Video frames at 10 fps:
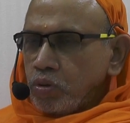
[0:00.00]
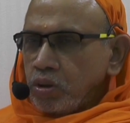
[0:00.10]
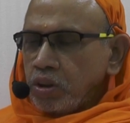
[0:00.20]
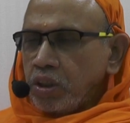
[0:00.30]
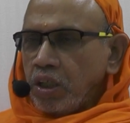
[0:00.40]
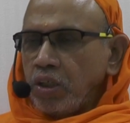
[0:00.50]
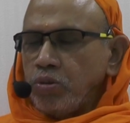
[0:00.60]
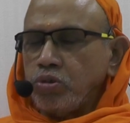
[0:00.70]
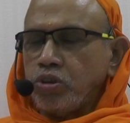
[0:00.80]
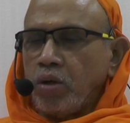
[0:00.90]
The day
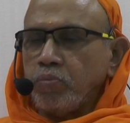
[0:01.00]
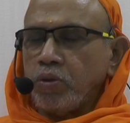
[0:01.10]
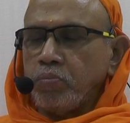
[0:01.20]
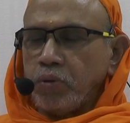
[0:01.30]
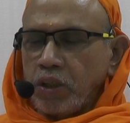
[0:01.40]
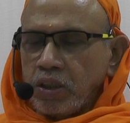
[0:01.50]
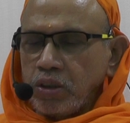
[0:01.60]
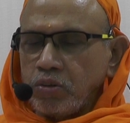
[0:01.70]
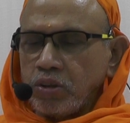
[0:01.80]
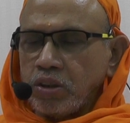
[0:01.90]
you stop comparing
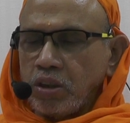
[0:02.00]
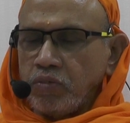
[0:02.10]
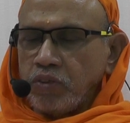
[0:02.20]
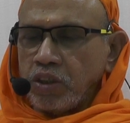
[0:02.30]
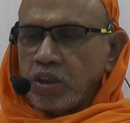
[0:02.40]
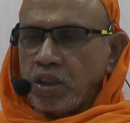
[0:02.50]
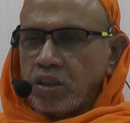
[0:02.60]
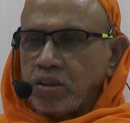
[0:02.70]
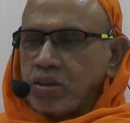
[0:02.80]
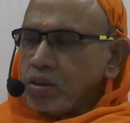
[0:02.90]
yourself with
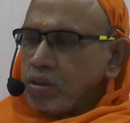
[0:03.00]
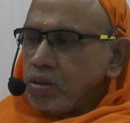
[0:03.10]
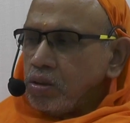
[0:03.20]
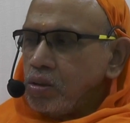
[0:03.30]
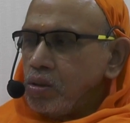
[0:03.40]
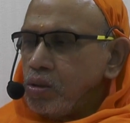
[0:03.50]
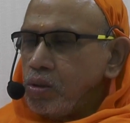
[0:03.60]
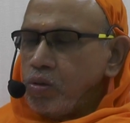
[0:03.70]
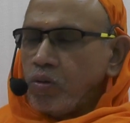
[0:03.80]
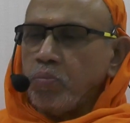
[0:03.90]
others,
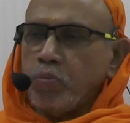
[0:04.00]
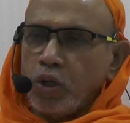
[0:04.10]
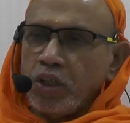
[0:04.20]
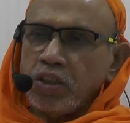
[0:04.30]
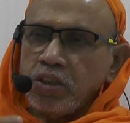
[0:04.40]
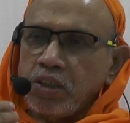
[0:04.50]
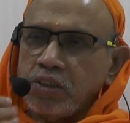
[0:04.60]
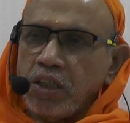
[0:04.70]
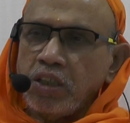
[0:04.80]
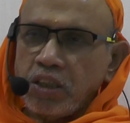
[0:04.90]
your bondage has
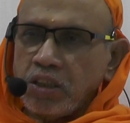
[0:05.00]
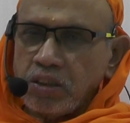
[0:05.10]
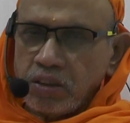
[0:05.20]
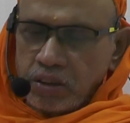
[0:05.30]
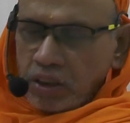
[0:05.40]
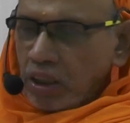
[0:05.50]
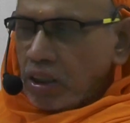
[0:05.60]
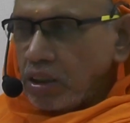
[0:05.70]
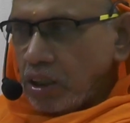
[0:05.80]
ended, then and